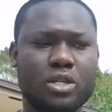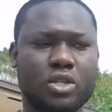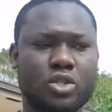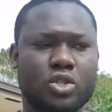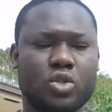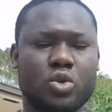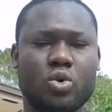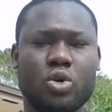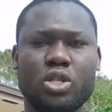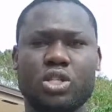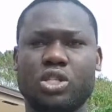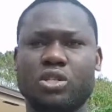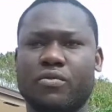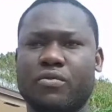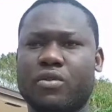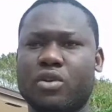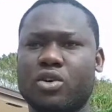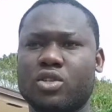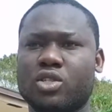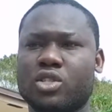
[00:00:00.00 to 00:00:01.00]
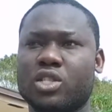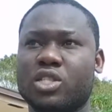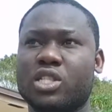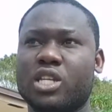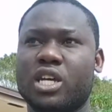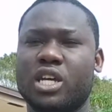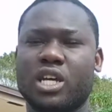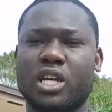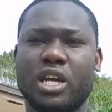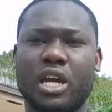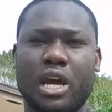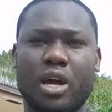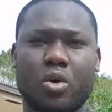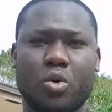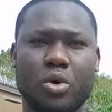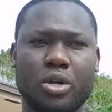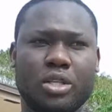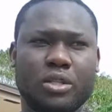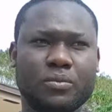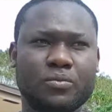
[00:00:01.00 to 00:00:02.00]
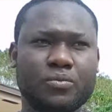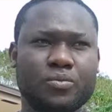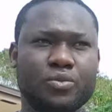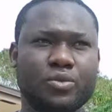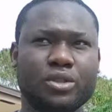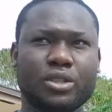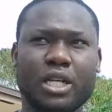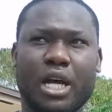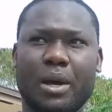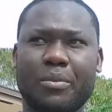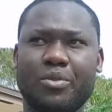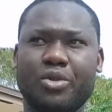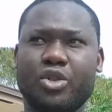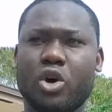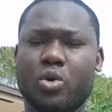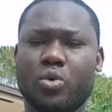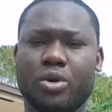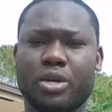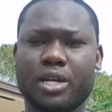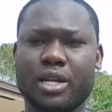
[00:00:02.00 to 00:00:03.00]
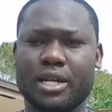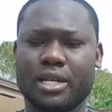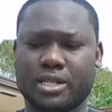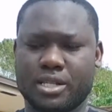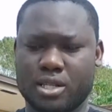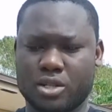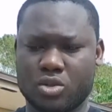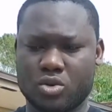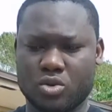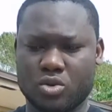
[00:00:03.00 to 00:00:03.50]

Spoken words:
It's so easy for us to say, hey, I quit, I'm done with this.